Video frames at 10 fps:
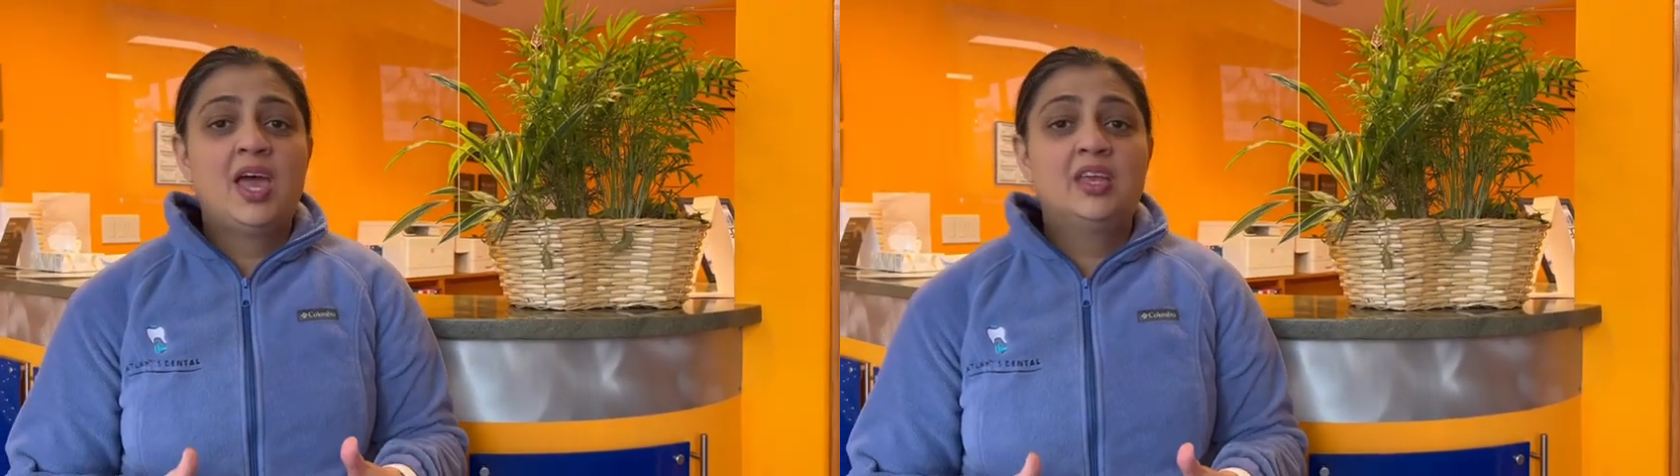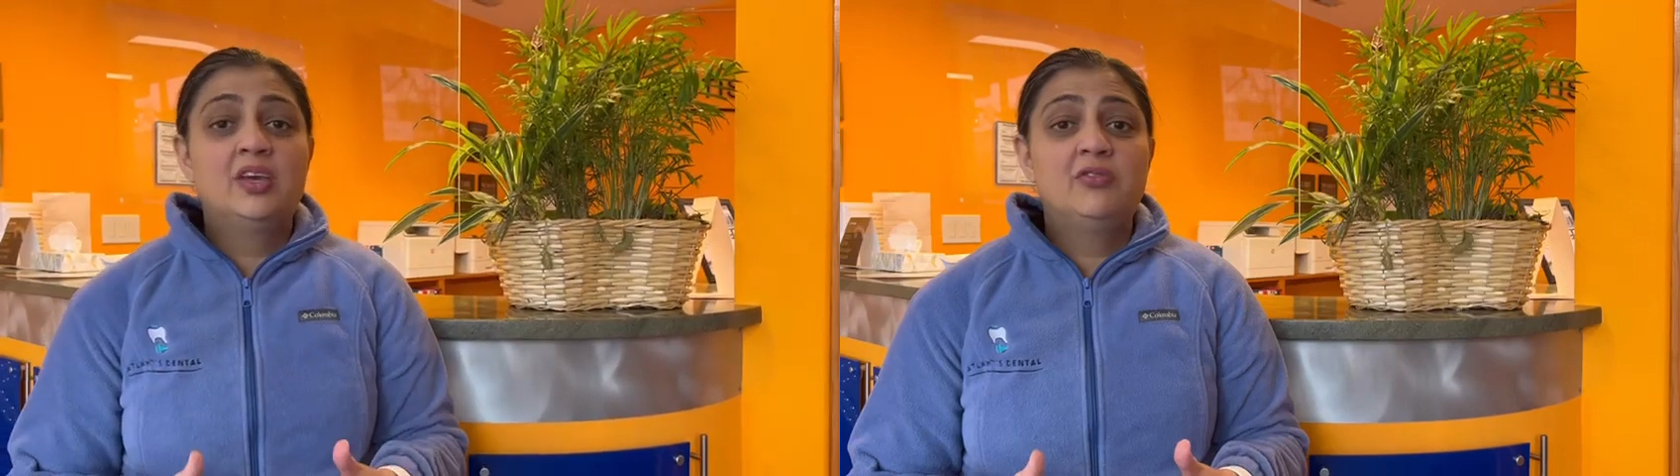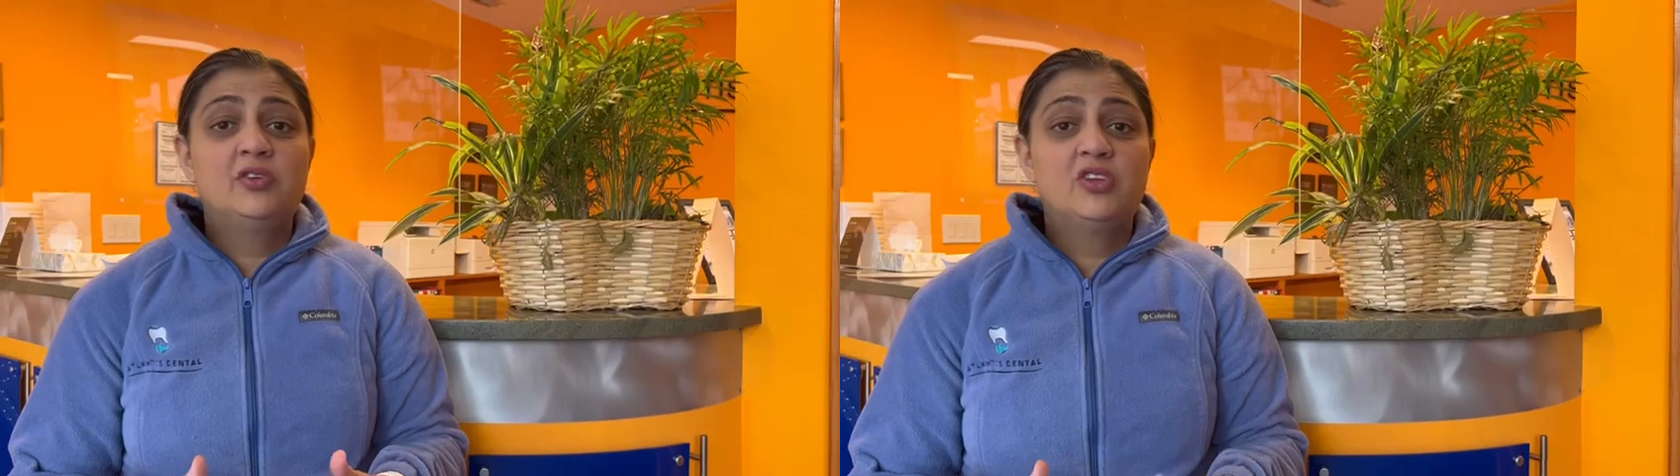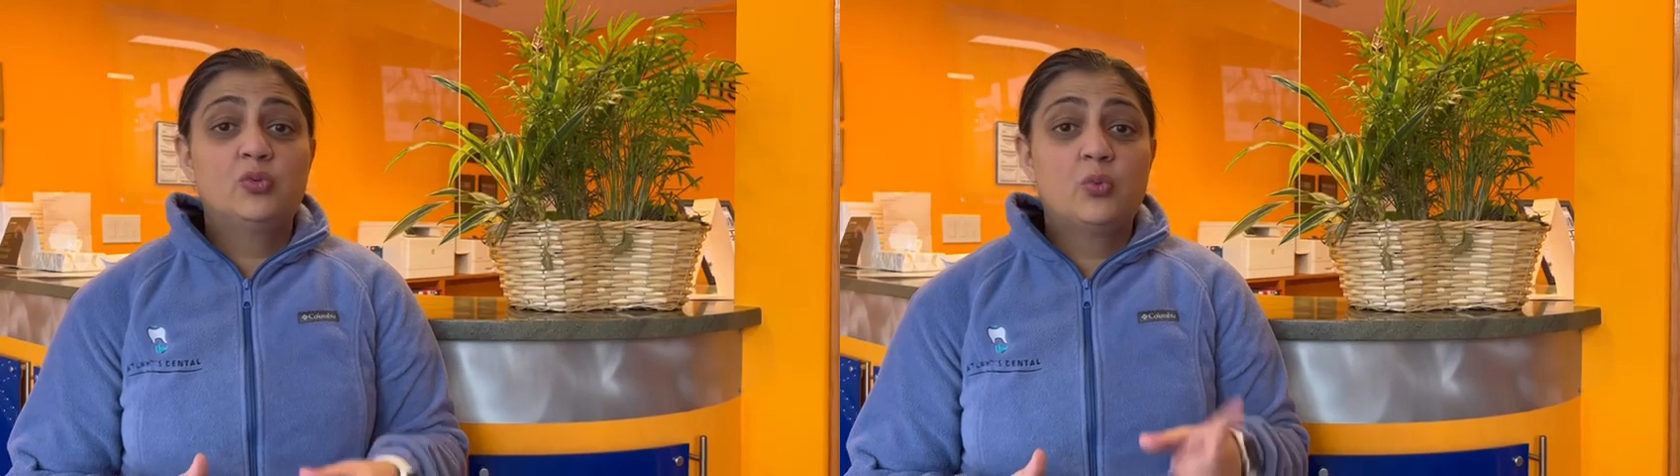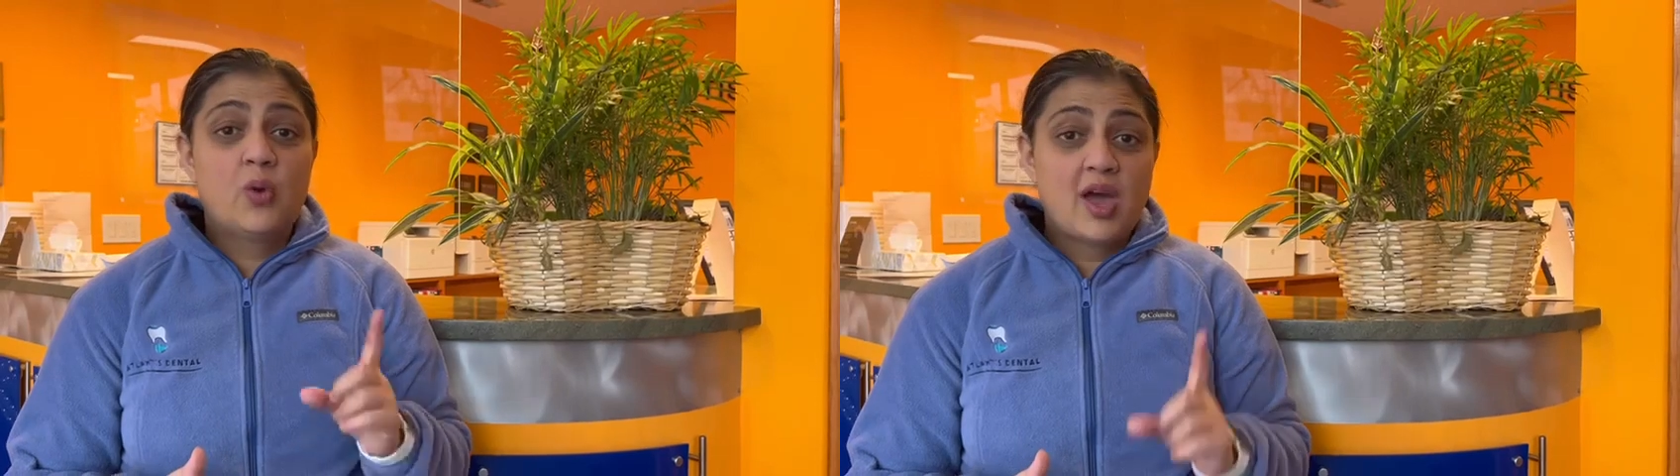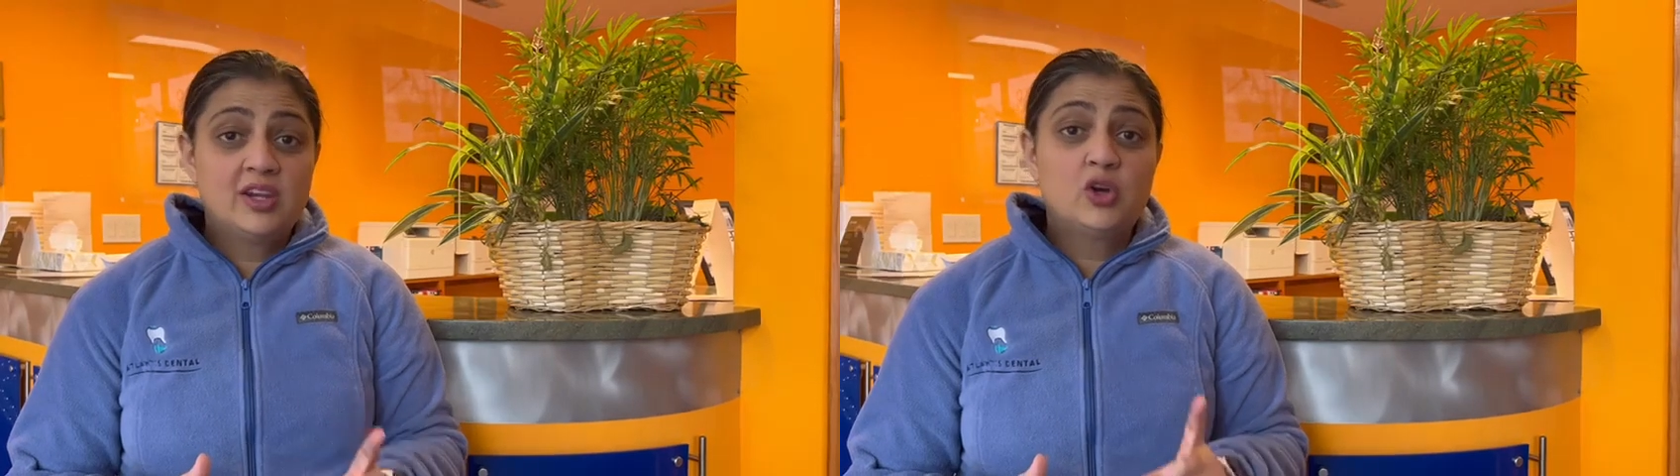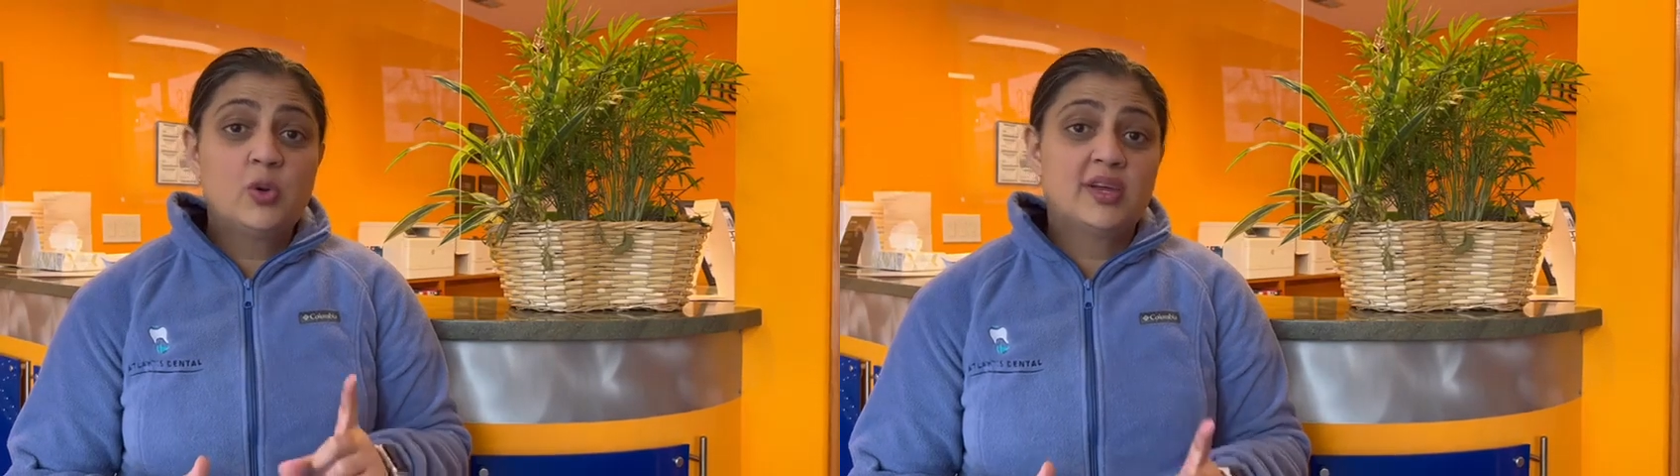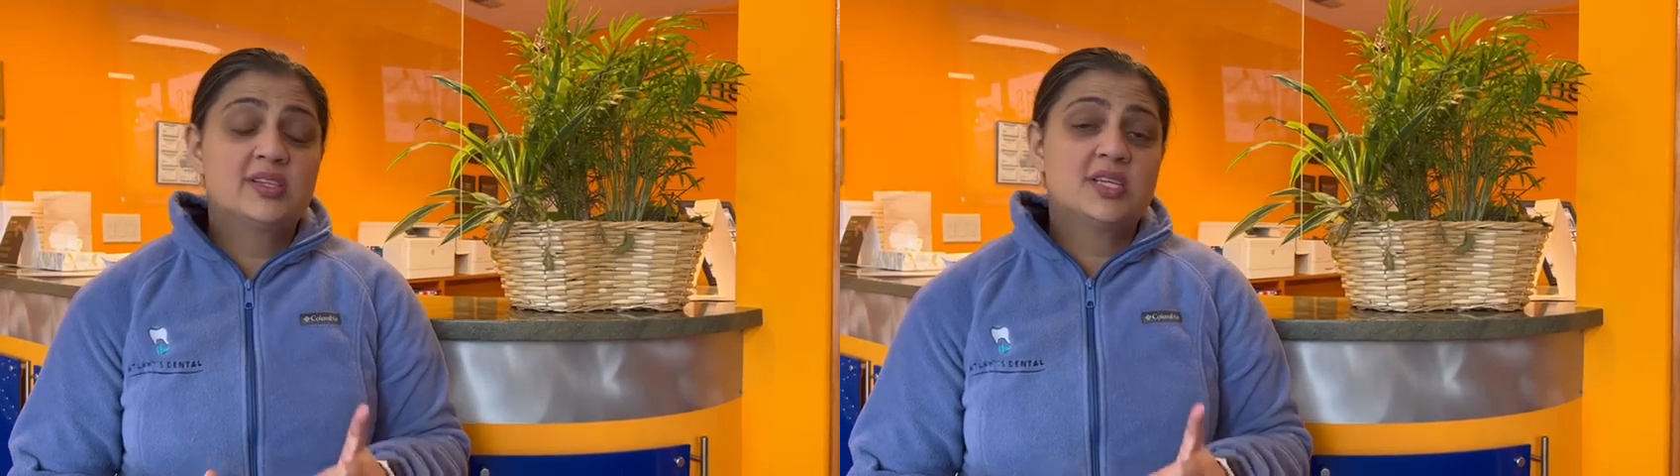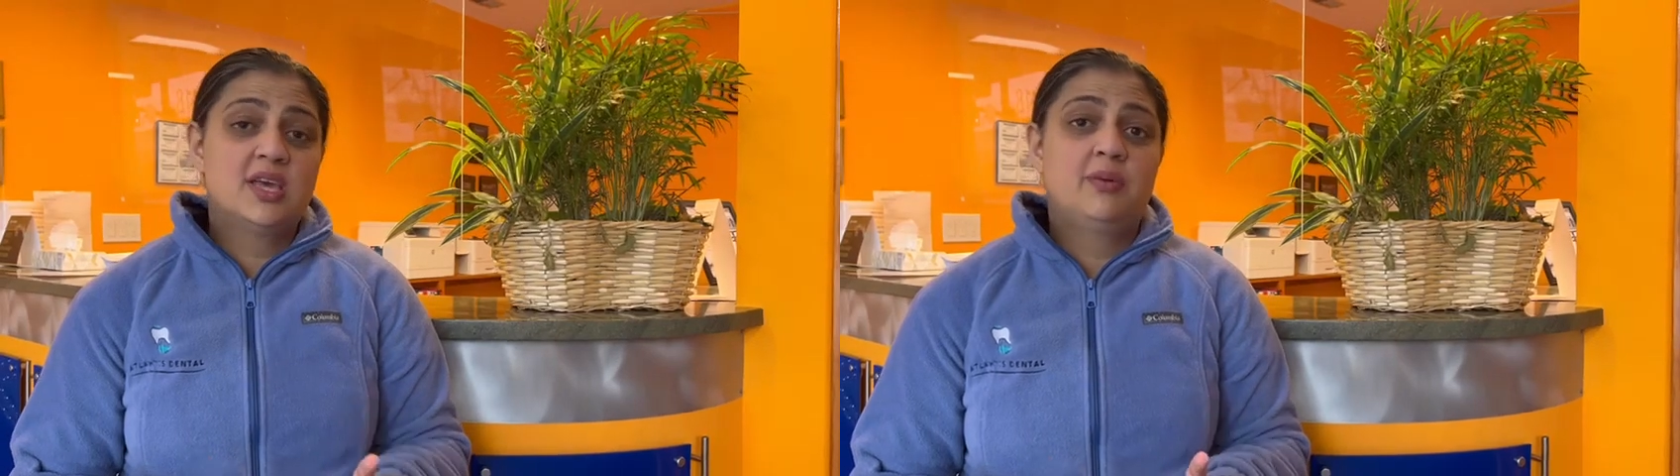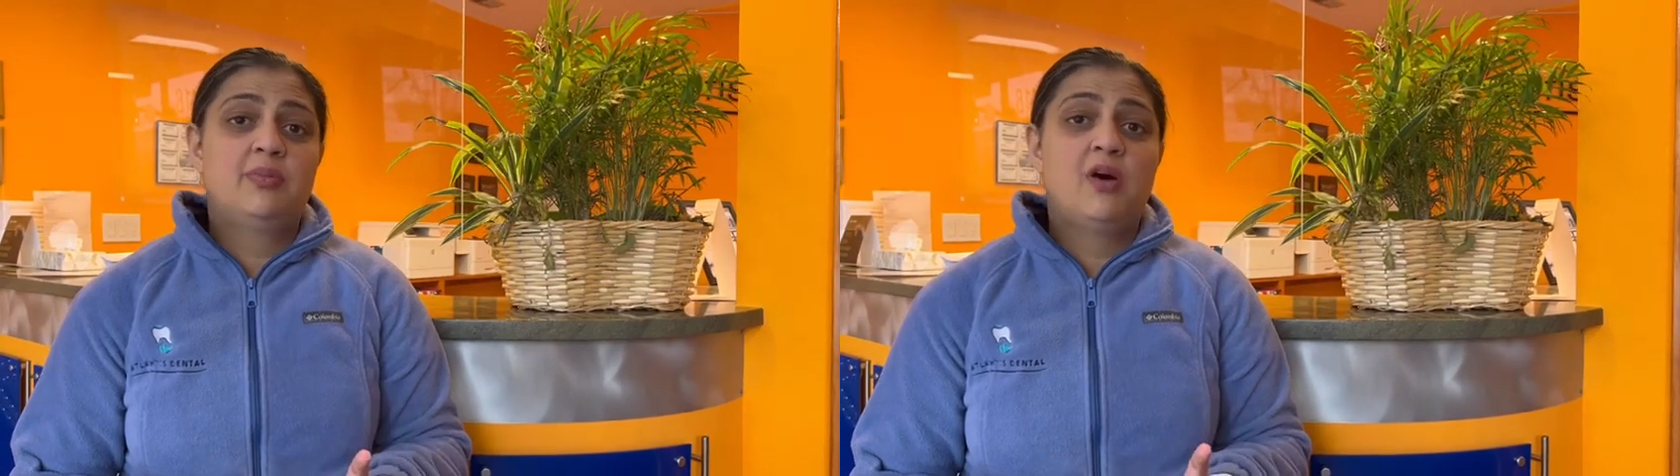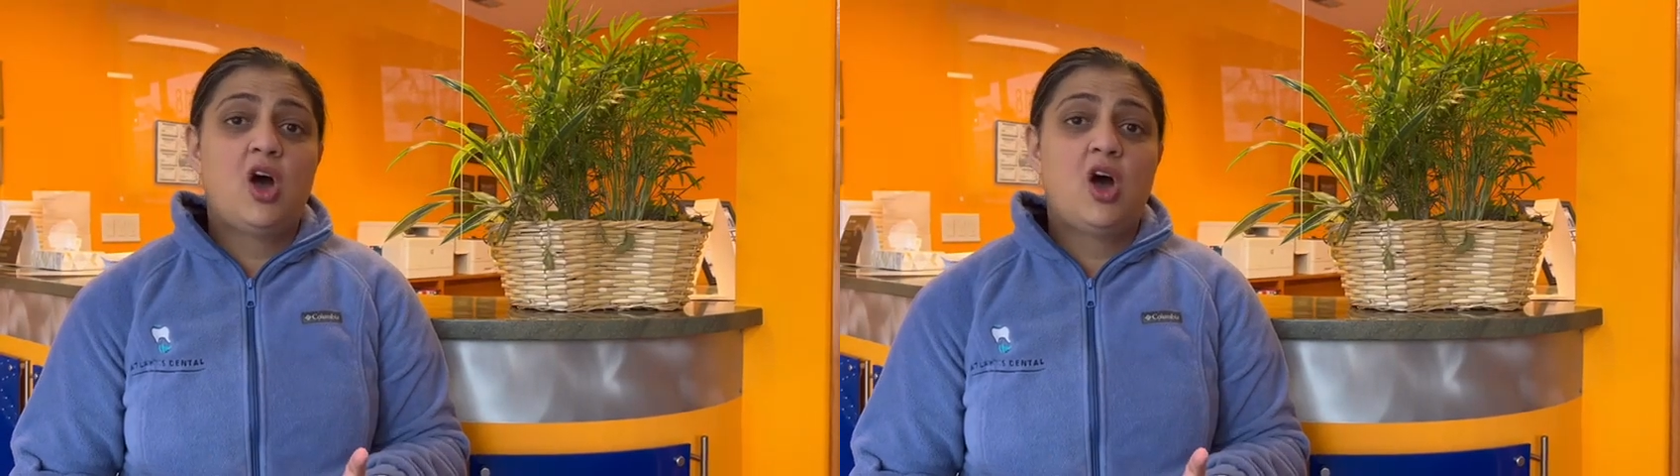and give you this one quick tip